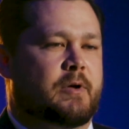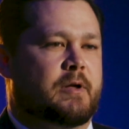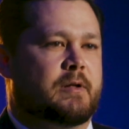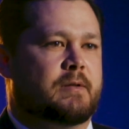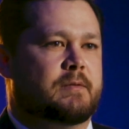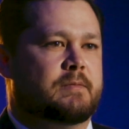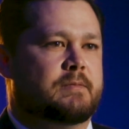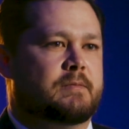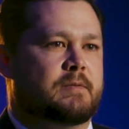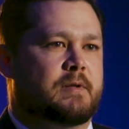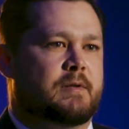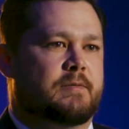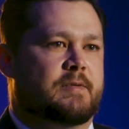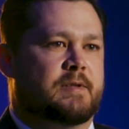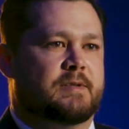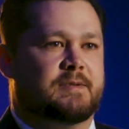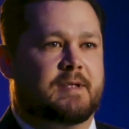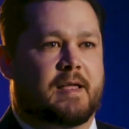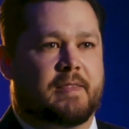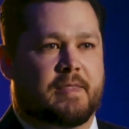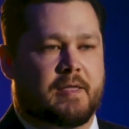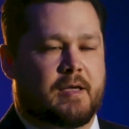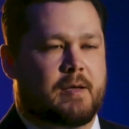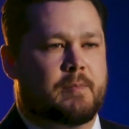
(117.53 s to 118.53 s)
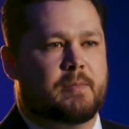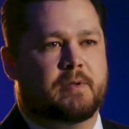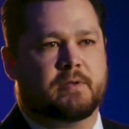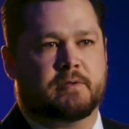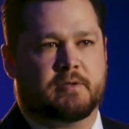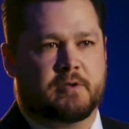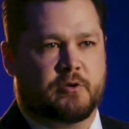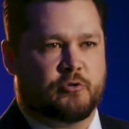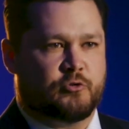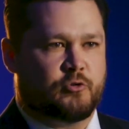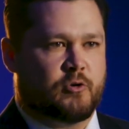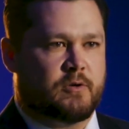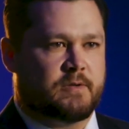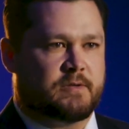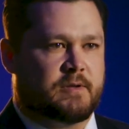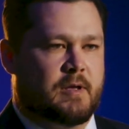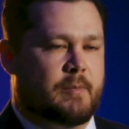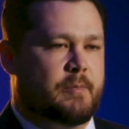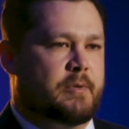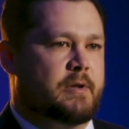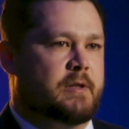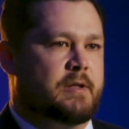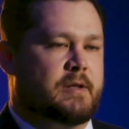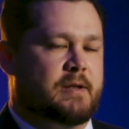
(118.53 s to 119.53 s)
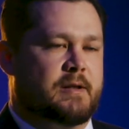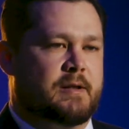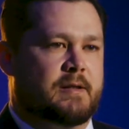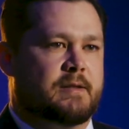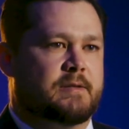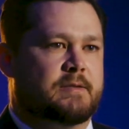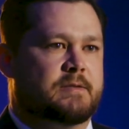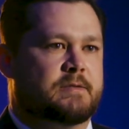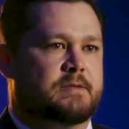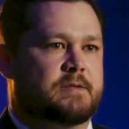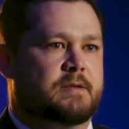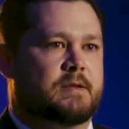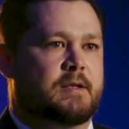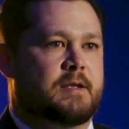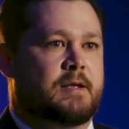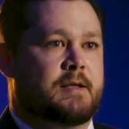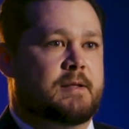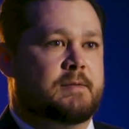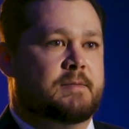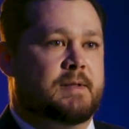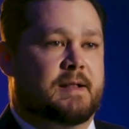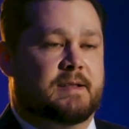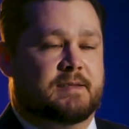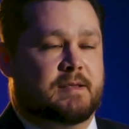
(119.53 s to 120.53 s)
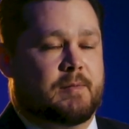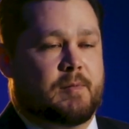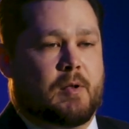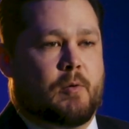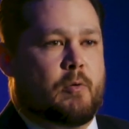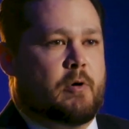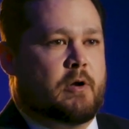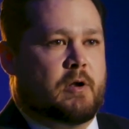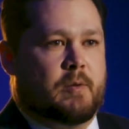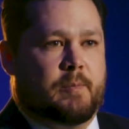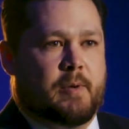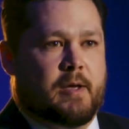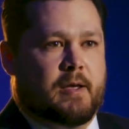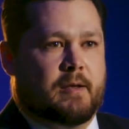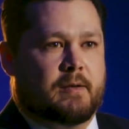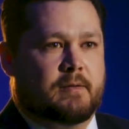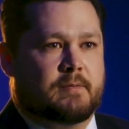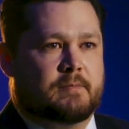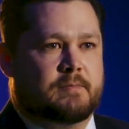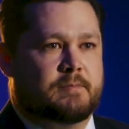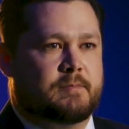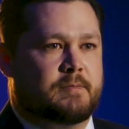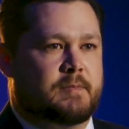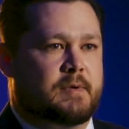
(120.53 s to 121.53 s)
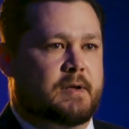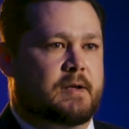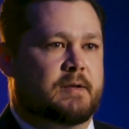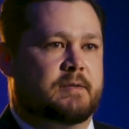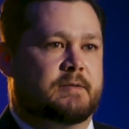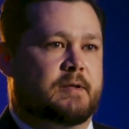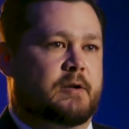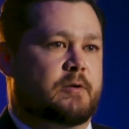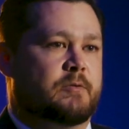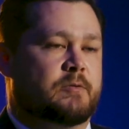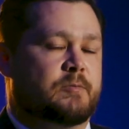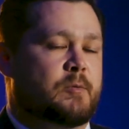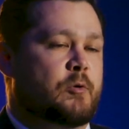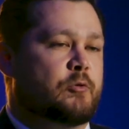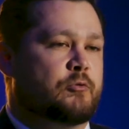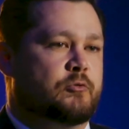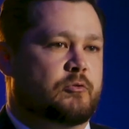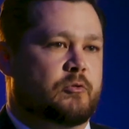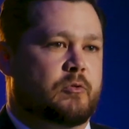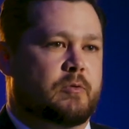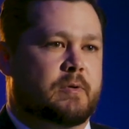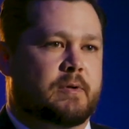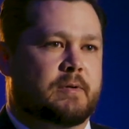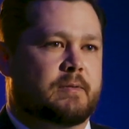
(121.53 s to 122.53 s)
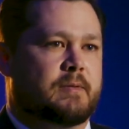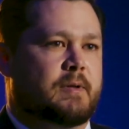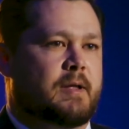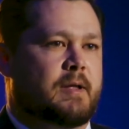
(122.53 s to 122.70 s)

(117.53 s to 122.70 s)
but if it's not them, it's the insurance company, and it's them not wanting to pay because they're supposed to, and